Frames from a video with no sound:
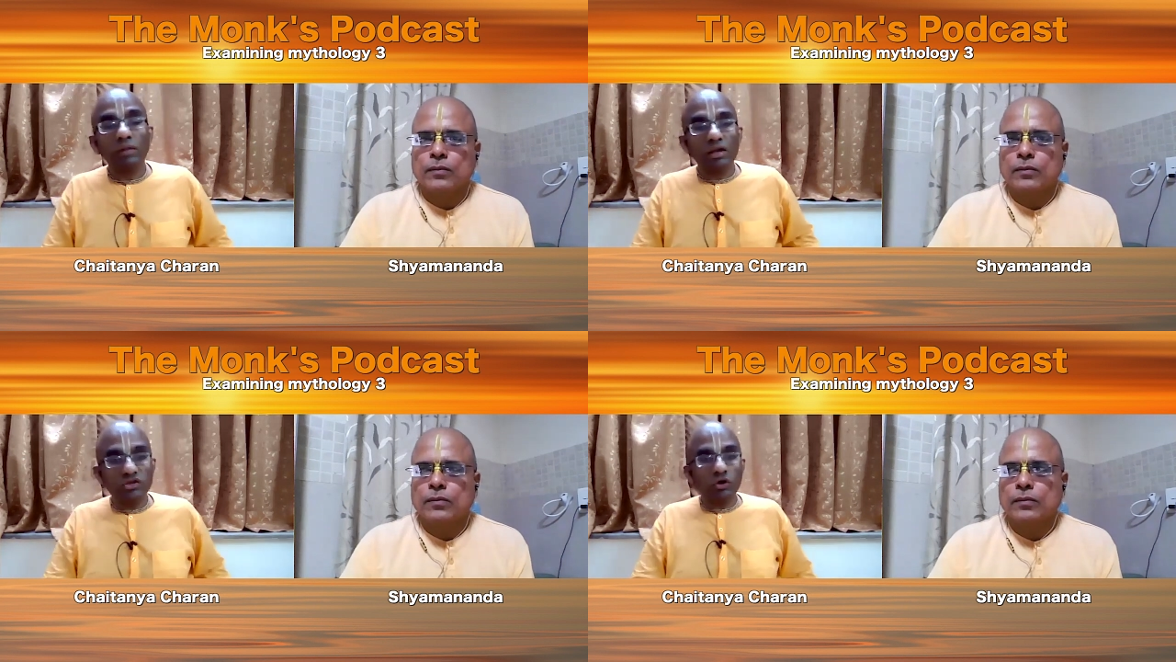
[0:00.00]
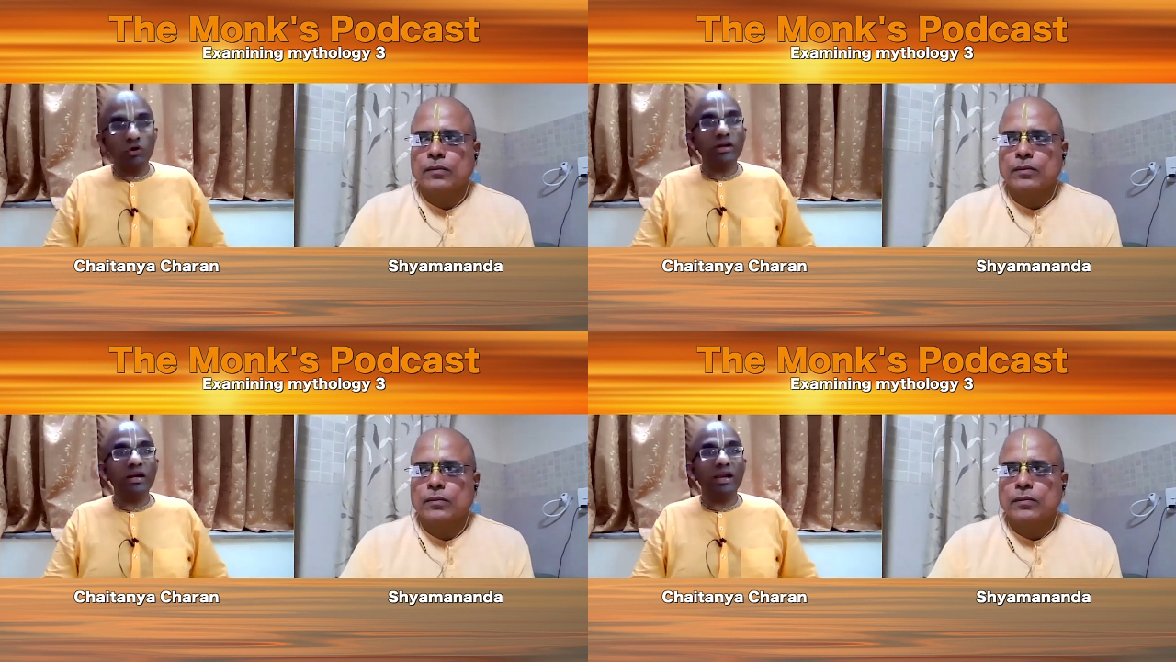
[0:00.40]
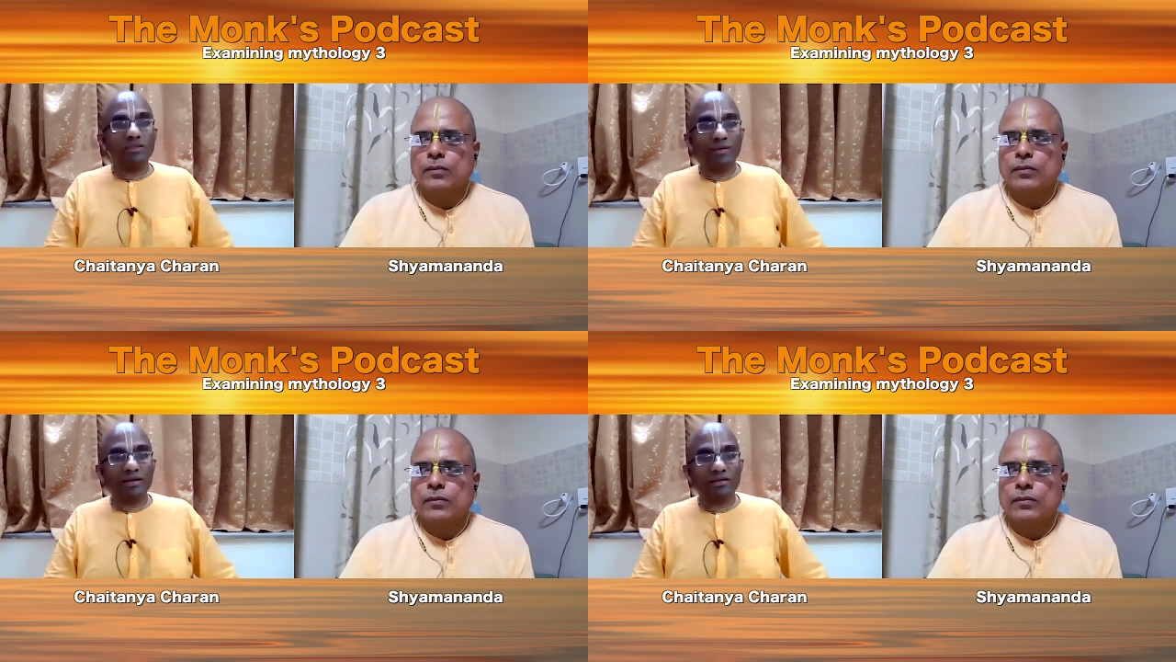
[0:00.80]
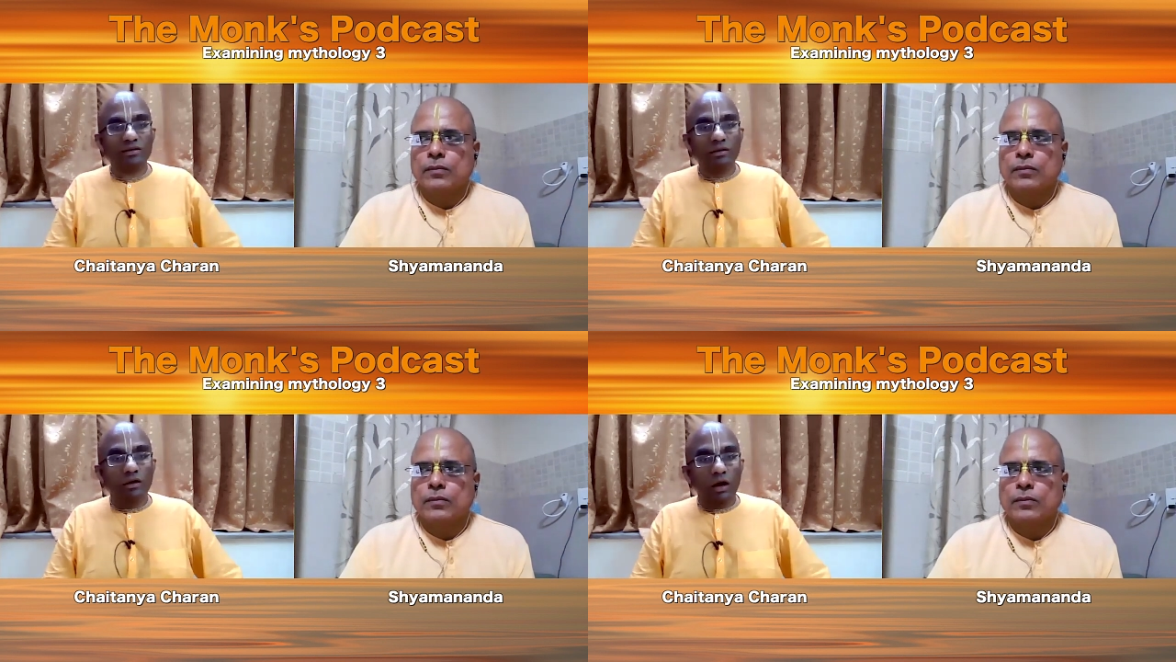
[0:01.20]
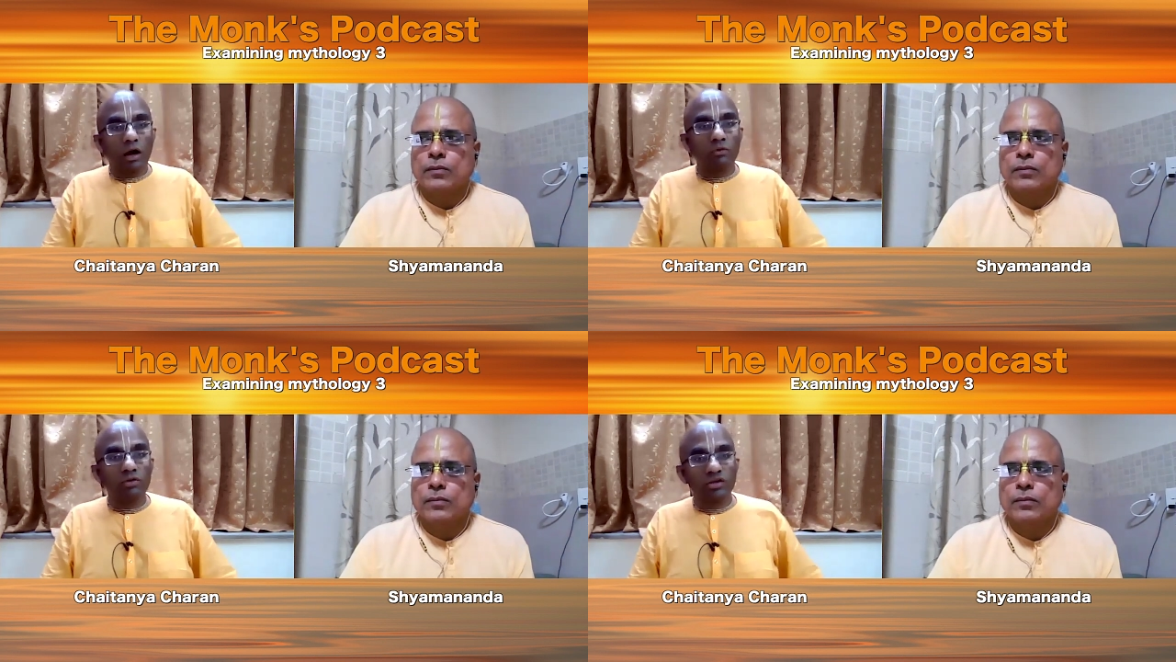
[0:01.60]
Speaker 1: historical aspects,
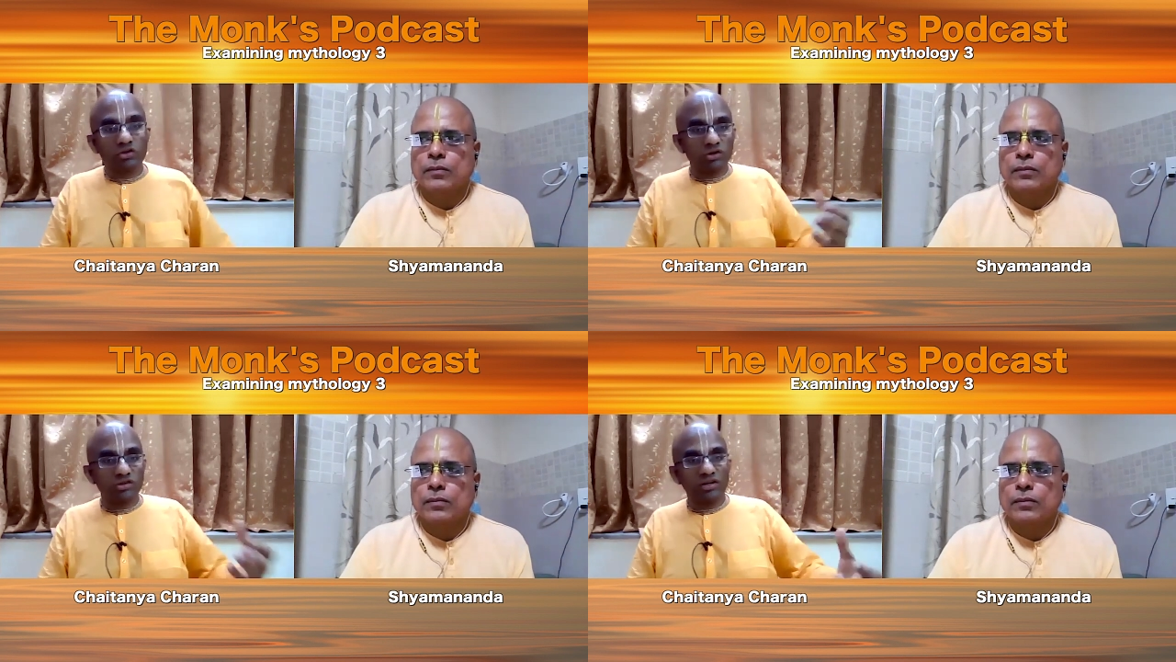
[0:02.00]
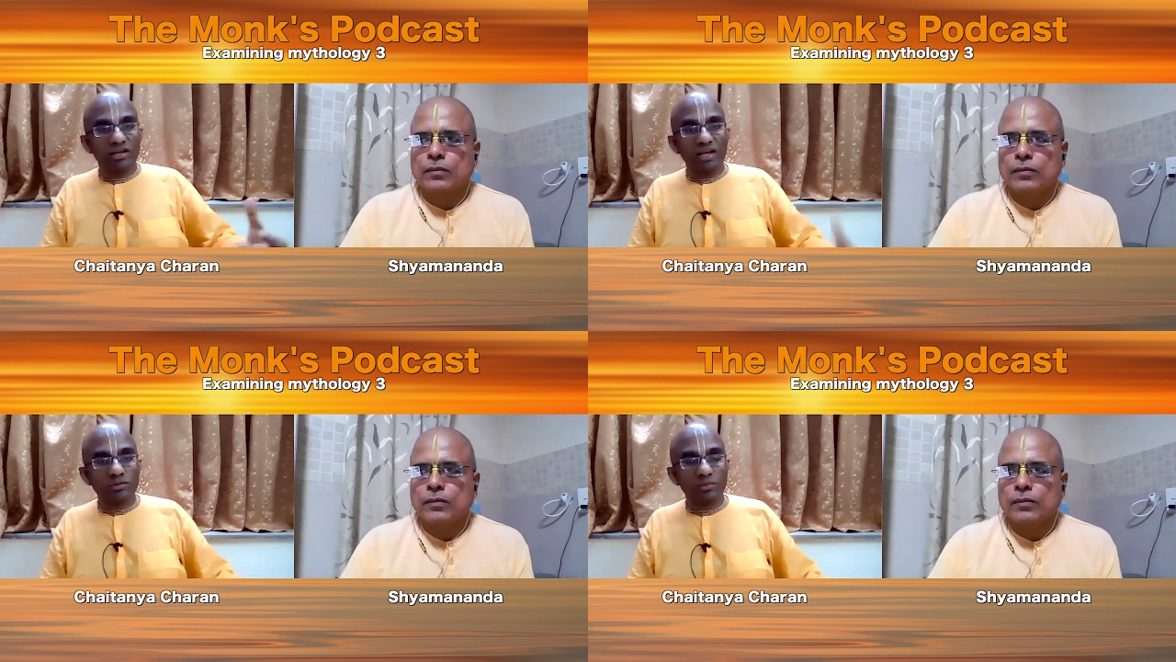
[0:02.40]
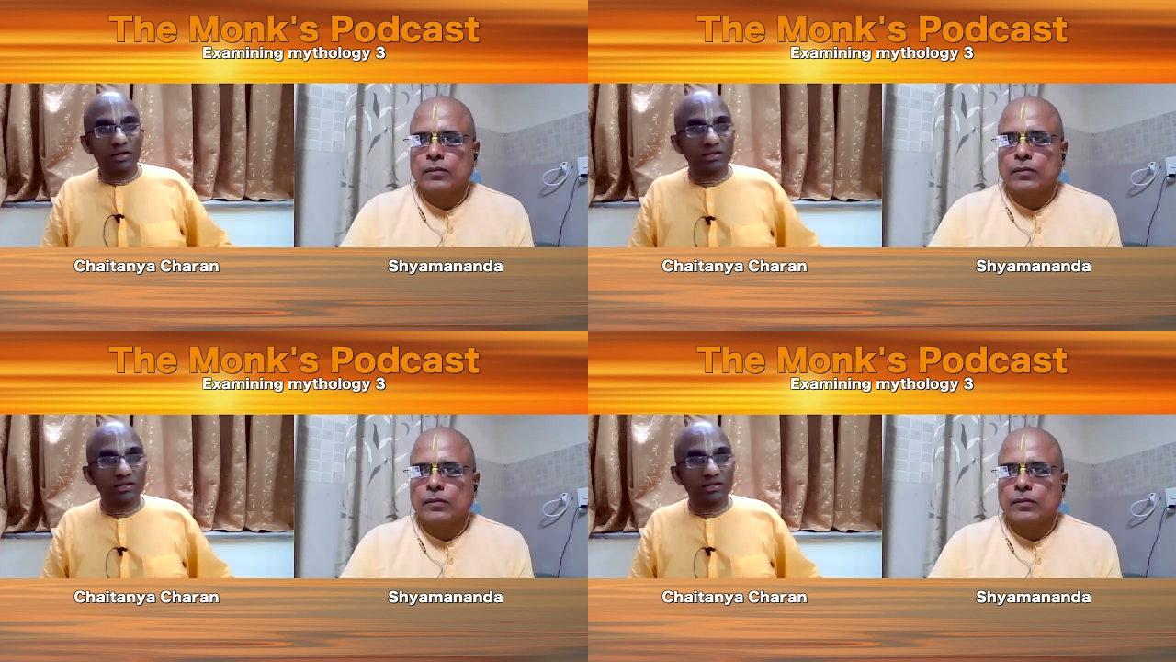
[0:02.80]
how the historicity has been